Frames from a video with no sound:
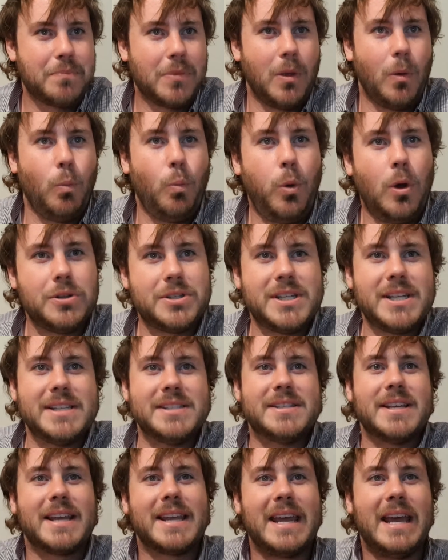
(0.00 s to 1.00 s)
what
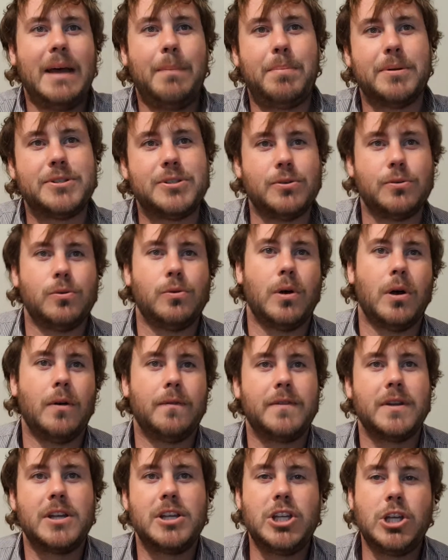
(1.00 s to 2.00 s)
is the capital of
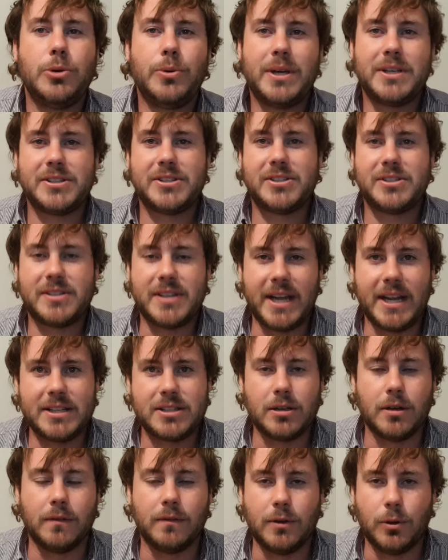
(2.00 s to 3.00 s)
the US
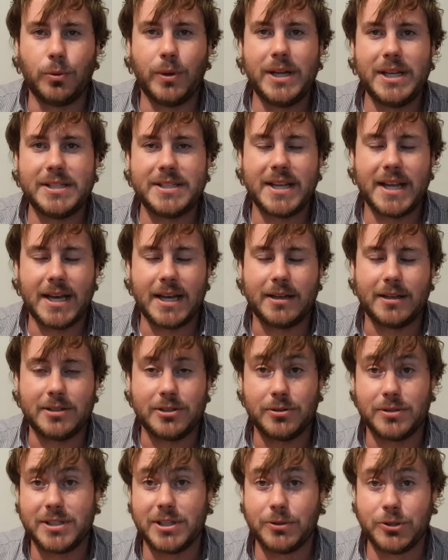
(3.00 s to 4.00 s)
state of Louisiana?
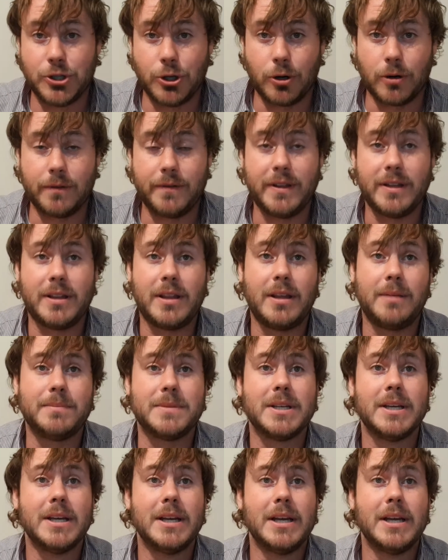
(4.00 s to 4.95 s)
So it's still geography themed.